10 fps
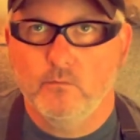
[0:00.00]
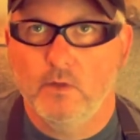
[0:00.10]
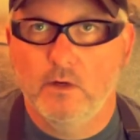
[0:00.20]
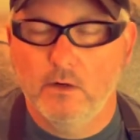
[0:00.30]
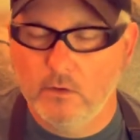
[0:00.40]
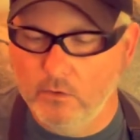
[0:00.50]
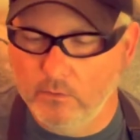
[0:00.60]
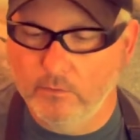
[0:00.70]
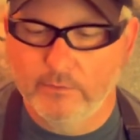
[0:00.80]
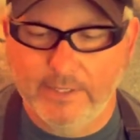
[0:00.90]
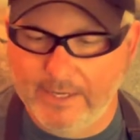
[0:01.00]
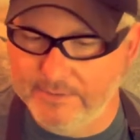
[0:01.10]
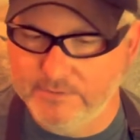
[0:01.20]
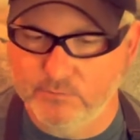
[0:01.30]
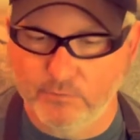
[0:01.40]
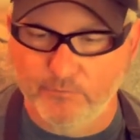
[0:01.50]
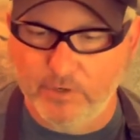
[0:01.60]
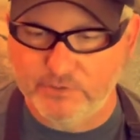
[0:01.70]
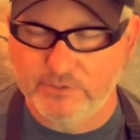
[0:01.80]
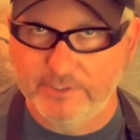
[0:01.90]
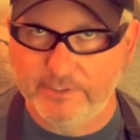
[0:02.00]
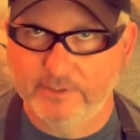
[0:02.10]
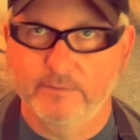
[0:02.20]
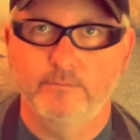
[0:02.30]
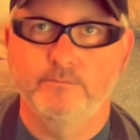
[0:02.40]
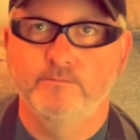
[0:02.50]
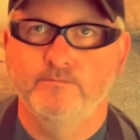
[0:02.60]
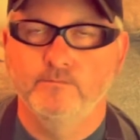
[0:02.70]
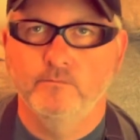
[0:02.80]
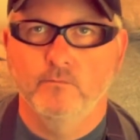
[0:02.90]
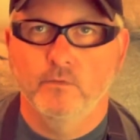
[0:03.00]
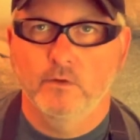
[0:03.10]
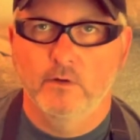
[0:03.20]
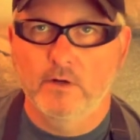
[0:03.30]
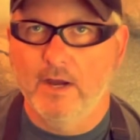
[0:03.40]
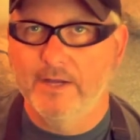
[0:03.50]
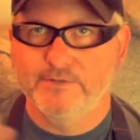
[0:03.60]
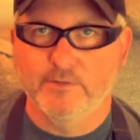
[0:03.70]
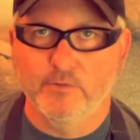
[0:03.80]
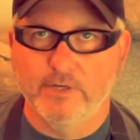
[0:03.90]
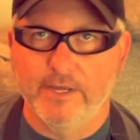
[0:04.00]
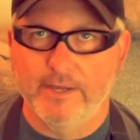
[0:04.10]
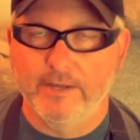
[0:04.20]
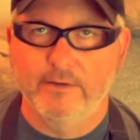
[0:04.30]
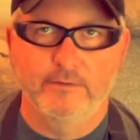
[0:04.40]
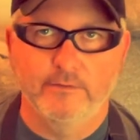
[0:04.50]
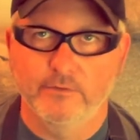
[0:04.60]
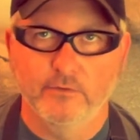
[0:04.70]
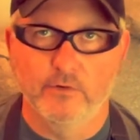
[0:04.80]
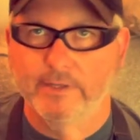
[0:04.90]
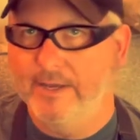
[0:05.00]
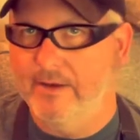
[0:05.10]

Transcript: Oh yes, refreshing, on a hot summer day, you're grilling out